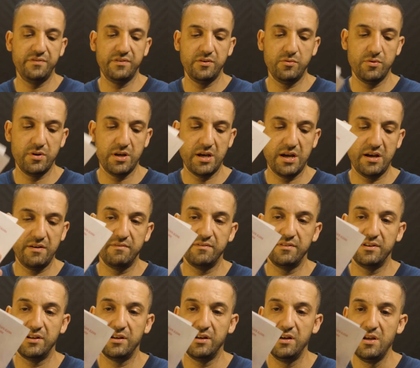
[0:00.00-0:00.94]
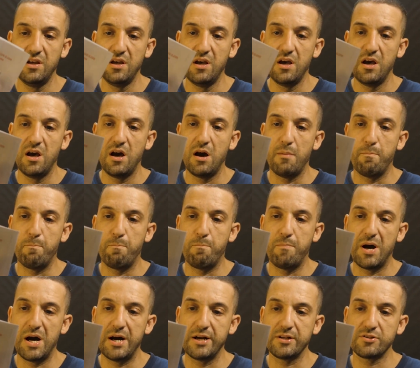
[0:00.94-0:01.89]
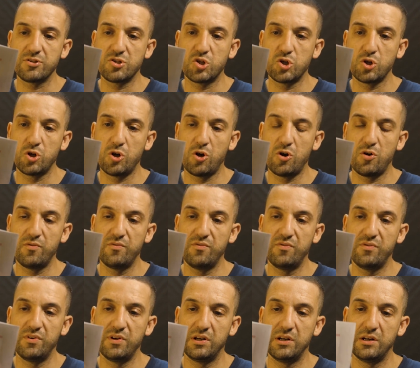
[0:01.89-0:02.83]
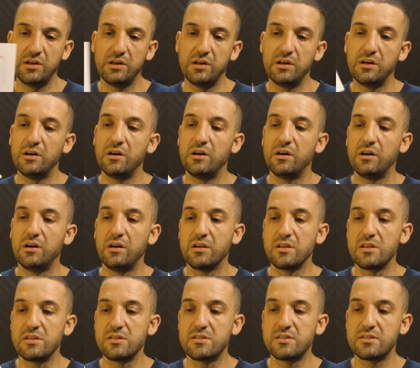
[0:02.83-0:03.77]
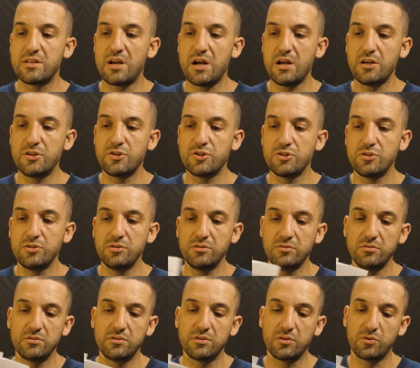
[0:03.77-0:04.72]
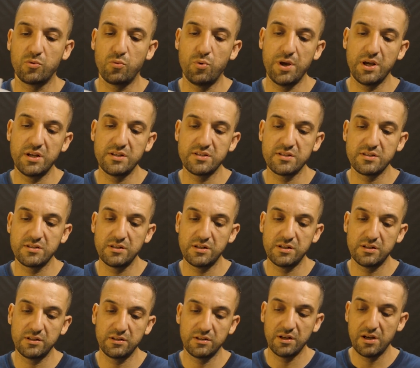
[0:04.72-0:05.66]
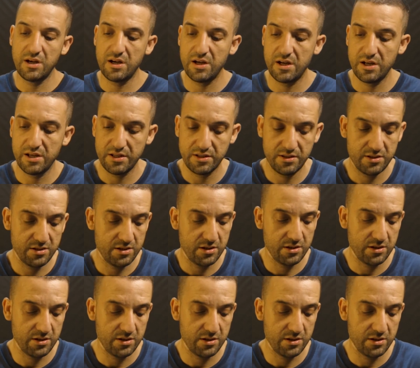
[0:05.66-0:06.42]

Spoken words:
We have a bunch of instruction, the quick start guide,